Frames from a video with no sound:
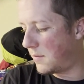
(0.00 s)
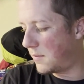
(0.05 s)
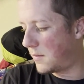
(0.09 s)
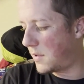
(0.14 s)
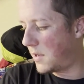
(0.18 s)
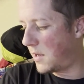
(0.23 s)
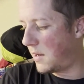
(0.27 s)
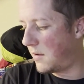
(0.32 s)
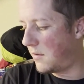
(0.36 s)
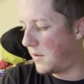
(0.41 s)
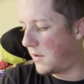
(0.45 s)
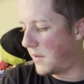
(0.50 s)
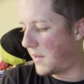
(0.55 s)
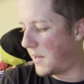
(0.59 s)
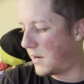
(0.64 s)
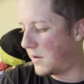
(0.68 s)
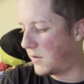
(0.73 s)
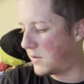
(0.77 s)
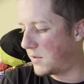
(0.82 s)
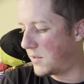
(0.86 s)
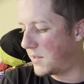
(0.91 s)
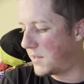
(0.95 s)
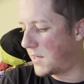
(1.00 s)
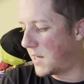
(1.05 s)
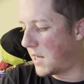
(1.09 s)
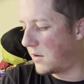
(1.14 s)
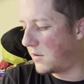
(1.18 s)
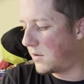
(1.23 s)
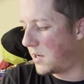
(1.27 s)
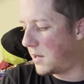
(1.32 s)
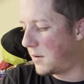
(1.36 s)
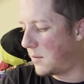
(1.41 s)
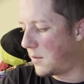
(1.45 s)
even though they don't
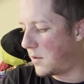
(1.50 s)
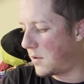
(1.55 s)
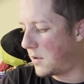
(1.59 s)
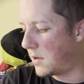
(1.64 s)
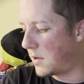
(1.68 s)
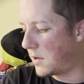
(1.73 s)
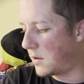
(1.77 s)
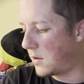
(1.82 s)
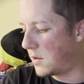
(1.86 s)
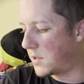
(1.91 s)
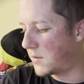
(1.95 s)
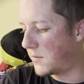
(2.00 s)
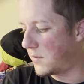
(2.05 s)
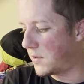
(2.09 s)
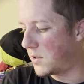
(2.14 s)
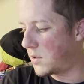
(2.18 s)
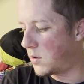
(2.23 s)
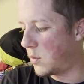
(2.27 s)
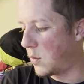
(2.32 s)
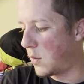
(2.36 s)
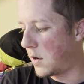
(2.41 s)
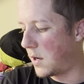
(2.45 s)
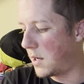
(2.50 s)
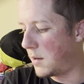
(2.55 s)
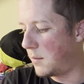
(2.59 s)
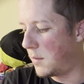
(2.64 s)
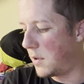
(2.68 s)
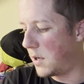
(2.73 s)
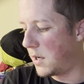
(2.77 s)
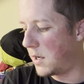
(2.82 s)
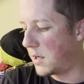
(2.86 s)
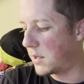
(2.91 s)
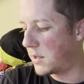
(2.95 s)
sell anymore, goes for
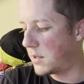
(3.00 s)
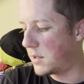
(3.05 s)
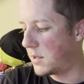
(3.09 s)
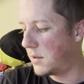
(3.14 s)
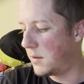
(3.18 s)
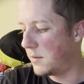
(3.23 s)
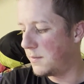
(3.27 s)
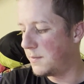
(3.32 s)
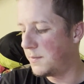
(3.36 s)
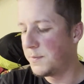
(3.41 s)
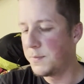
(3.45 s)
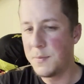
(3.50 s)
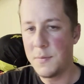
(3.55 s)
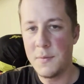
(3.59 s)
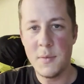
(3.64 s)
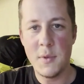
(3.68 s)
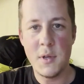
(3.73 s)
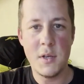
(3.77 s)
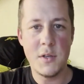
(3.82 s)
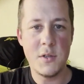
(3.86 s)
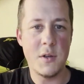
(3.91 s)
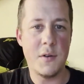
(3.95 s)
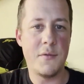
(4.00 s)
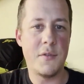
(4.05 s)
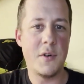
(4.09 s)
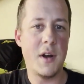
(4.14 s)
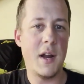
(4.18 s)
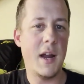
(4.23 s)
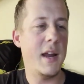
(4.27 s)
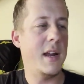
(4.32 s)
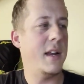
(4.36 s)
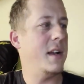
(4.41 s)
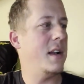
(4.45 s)
$20. So for
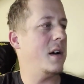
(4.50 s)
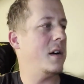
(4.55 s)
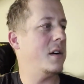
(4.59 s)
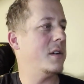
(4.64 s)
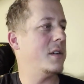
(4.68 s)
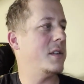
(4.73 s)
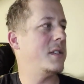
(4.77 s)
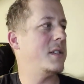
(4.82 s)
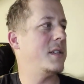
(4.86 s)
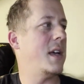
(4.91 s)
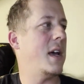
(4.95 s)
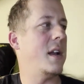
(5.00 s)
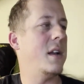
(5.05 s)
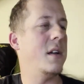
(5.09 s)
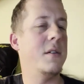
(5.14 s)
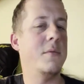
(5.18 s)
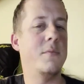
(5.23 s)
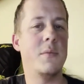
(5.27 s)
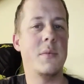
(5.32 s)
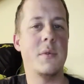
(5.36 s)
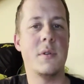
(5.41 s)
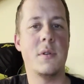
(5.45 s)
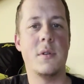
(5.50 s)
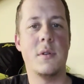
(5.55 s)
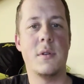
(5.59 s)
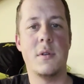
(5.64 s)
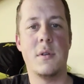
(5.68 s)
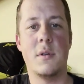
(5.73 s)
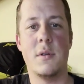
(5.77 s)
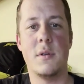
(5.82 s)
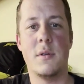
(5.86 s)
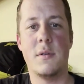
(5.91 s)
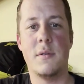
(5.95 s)
$80 setup
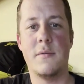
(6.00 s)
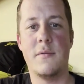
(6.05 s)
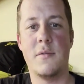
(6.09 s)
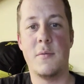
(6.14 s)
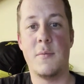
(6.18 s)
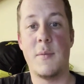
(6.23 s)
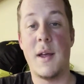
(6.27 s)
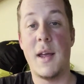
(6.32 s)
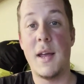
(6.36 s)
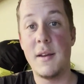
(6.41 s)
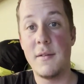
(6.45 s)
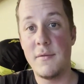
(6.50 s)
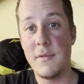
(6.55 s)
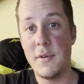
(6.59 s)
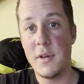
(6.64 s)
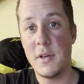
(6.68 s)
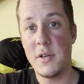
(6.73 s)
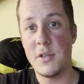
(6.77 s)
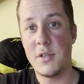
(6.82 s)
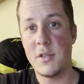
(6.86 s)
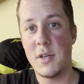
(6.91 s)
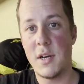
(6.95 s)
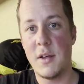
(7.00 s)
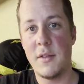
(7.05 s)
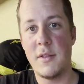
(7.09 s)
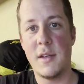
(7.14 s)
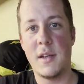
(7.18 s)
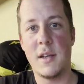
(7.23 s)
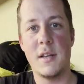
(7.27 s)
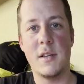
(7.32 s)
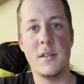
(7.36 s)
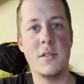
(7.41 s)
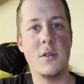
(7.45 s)
for panfish, I
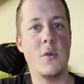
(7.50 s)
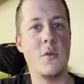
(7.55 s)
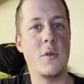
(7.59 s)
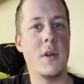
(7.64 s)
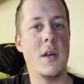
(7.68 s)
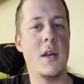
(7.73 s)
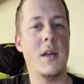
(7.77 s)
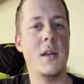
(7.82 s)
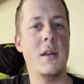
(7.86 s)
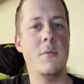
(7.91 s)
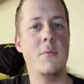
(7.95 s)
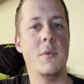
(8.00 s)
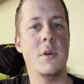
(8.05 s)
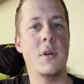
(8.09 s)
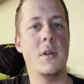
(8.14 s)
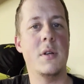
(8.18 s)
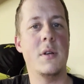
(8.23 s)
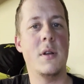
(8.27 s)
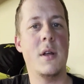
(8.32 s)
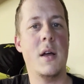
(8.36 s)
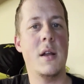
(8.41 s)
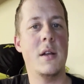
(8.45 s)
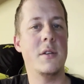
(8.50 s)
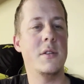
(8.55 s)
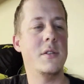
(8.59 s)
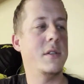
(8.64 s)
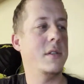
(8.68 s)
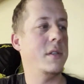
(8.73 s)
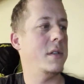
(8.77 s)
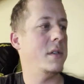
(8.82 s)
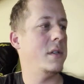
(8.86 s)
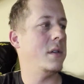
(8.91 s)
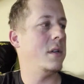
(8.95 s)
think it's okay. But
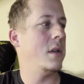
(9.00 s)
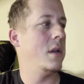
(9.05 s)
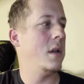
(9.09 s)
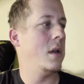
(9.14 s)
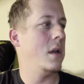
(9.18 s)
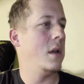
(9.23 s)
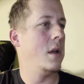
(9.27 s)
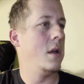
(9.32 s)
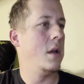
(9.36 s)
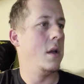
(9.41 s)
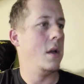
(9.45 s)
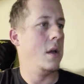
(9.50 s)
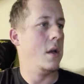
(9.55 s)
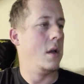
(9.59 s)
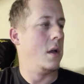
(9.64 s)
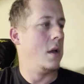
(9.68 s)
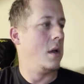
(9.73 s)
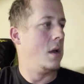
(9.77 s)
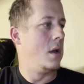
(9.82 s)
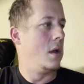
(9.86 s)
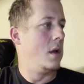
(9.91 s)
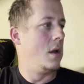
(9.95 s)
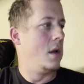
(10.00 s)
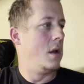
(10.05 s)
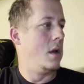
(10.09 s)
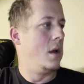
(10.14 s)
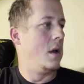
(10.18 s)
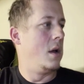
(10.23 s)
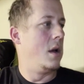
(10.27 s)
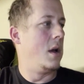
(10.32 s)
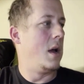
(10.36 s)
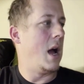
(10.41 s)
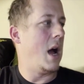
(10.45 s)
honestly,
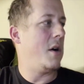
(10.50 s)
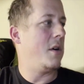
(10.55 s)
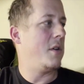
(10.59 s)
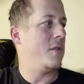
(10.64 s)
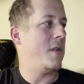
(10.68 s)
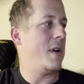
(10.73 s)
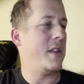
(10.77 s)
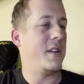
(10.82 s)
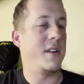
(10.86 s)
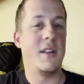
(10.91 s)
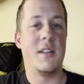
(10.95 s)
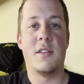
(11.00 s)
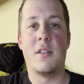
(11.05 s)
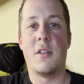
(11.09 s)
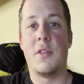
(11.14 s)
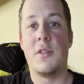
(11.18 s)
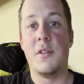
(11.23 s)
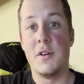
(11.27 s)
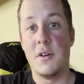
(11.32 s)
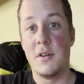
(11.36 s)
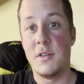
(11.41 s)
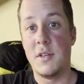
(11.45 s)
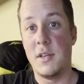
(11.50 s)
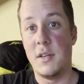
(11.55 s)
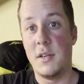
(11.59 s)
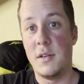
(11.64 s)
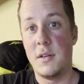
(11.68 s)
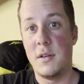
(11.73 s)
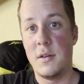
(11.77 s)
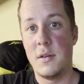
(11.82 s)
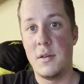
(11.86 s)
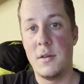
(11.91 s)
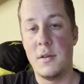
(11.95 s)
I would rather get the
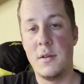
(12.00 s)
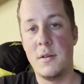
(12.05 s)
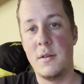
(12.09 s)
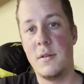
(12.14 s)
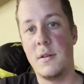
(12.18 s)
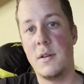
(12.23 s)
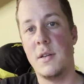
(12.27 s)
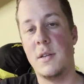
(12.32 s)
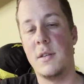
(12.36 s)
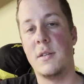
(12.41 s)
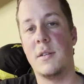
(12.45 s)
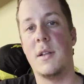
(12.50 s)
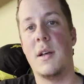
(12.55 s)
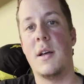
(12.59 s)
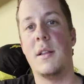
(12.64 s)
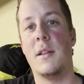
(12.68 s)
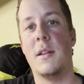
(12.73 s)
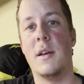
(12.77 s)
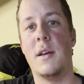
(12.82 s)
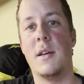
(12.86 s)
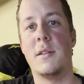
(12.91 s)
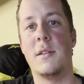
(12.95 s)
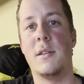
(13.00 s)
13 because it's a lot less,